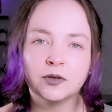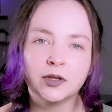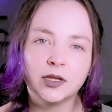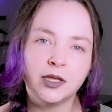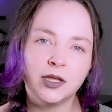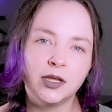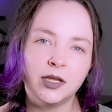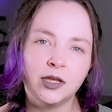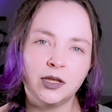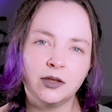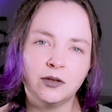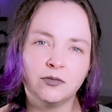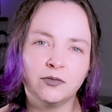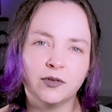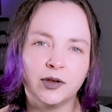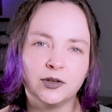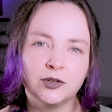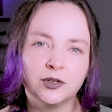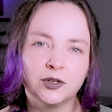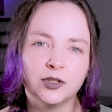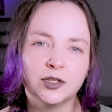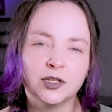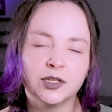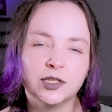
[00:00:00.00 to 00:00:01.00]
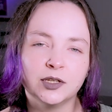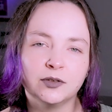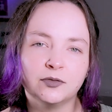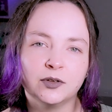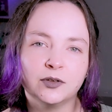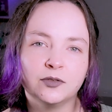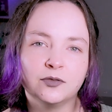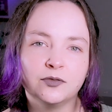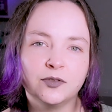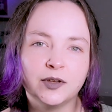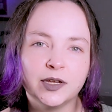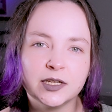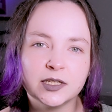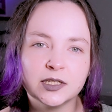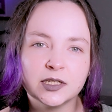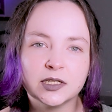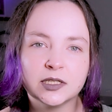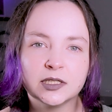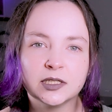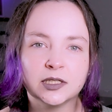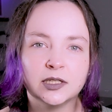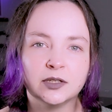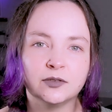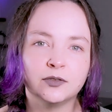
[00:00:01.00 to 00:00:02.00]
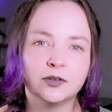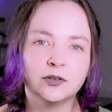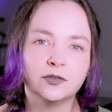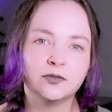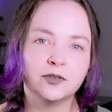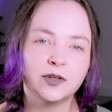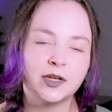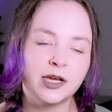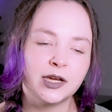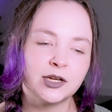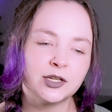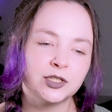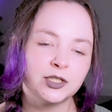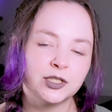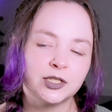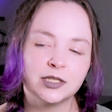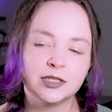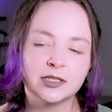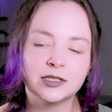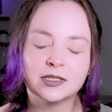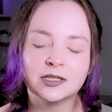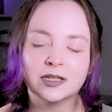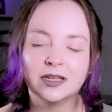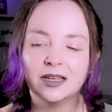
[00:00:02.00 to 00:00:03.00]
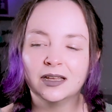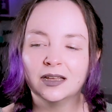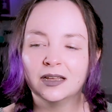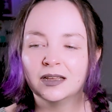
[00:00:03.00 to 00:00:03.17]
he rendered the different faces, the different reactions,